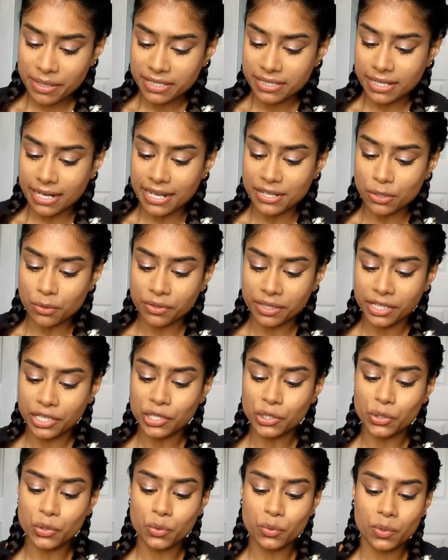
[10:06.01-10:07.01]
being said, I don't think
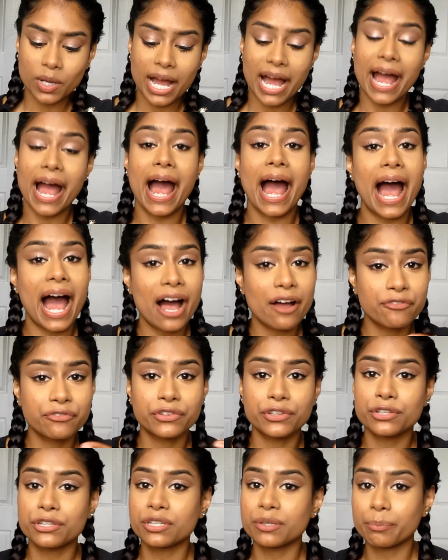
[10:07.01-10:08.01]
you have
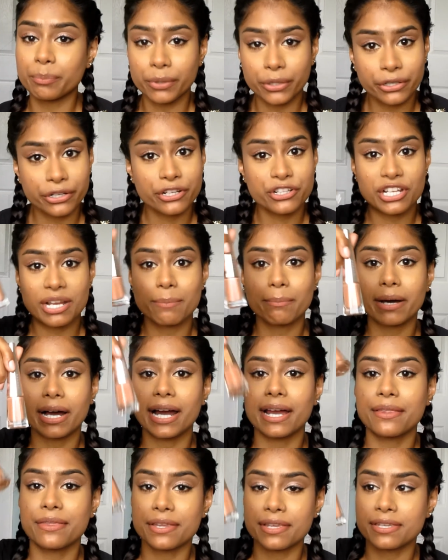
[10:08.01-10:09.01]
to splurge and
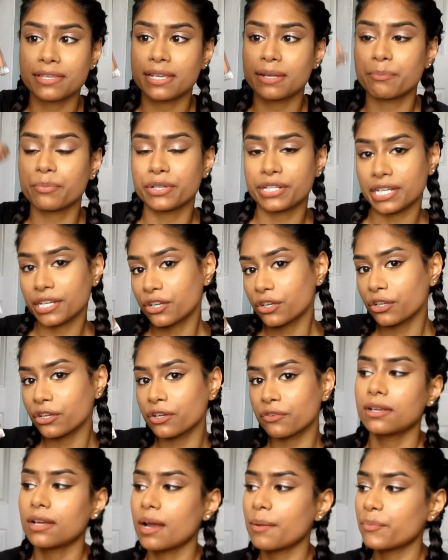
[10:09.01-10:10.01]
buy this in
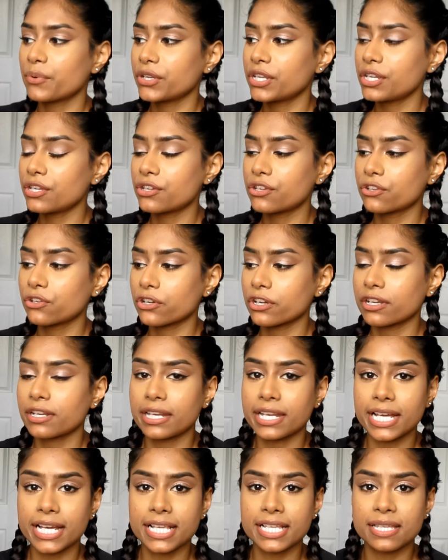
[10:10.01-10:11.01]
particular. I'm pretty sure
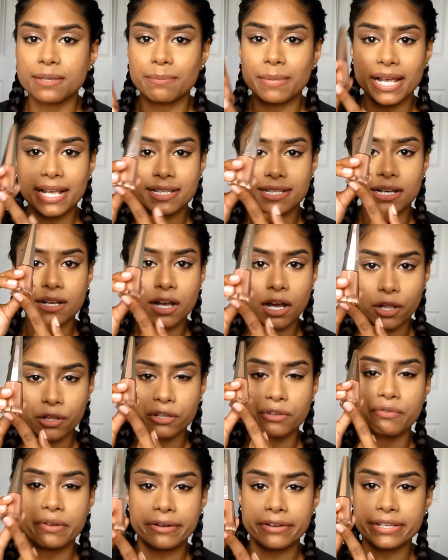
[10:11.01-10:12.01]
NYX makes a
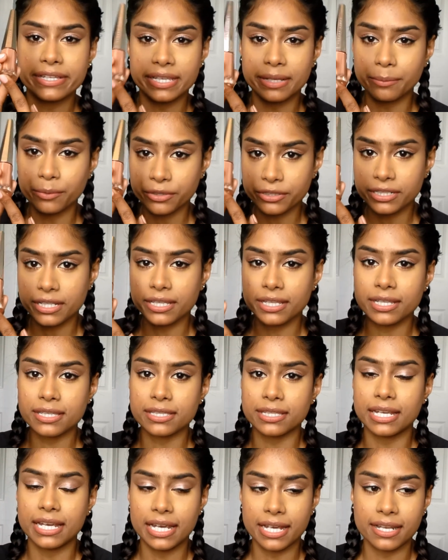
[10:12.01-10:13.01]
color very similar to
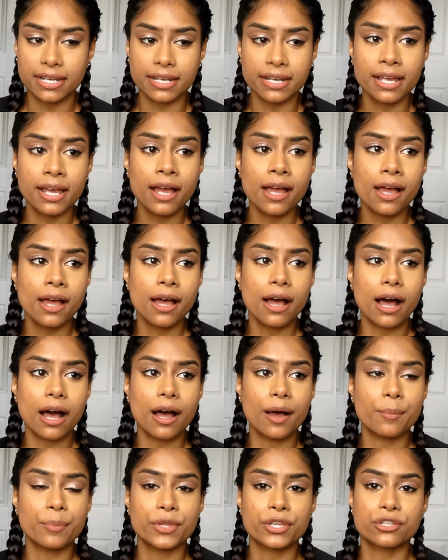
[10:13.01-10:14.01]
this in
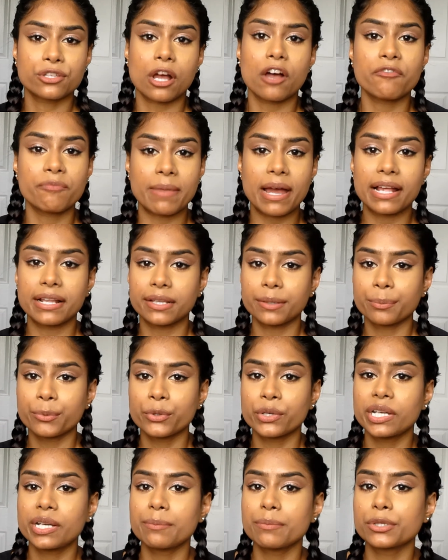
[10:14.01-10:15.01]
the soft matte lip
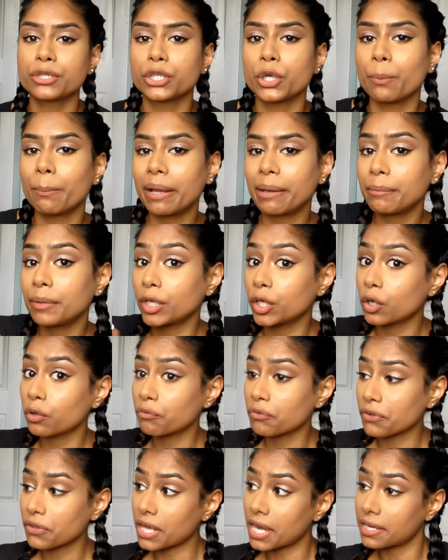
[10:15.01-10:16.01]
cream, so maybe go
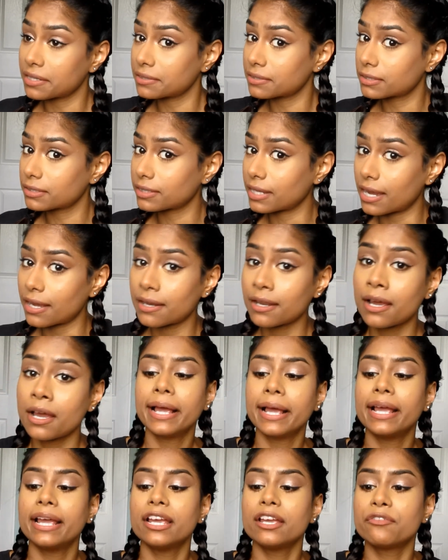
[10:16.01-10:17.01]
for that instead.
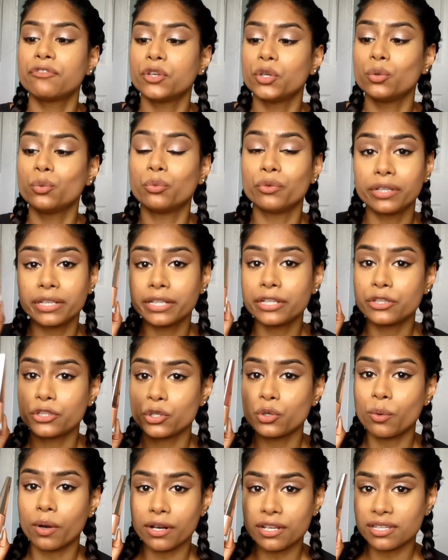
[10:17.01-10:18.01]
If you really
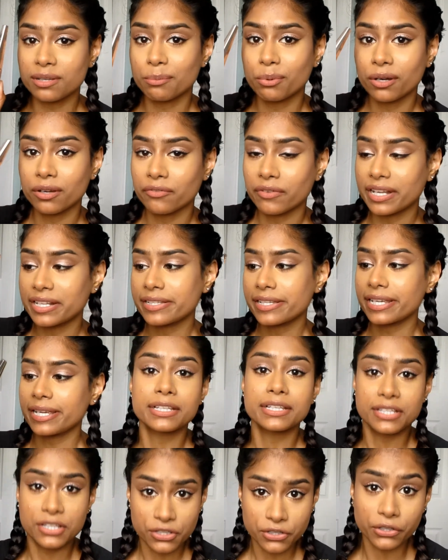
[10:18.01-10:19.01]
do want to support Fenty,
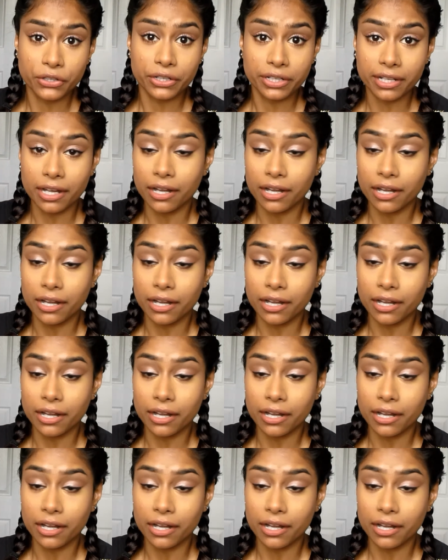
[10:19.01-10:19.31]
this is a good